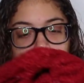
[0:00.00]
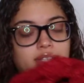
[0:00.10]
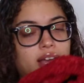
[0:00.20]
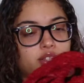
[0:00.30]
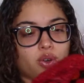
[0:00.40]
which
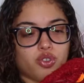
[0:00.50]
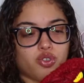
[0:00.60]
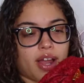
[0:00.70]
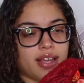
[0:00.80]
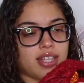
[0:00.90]
I told
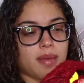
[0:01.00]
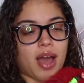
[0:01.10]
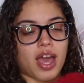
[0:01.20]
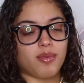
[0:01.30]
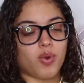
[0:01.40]
you last time
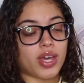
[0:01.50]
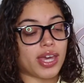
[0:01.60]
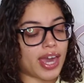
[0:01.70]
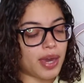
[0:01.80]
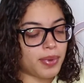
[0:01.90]
I am
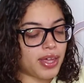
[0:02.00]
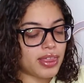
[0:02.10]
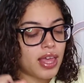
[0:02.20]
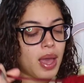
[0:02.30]
okay with,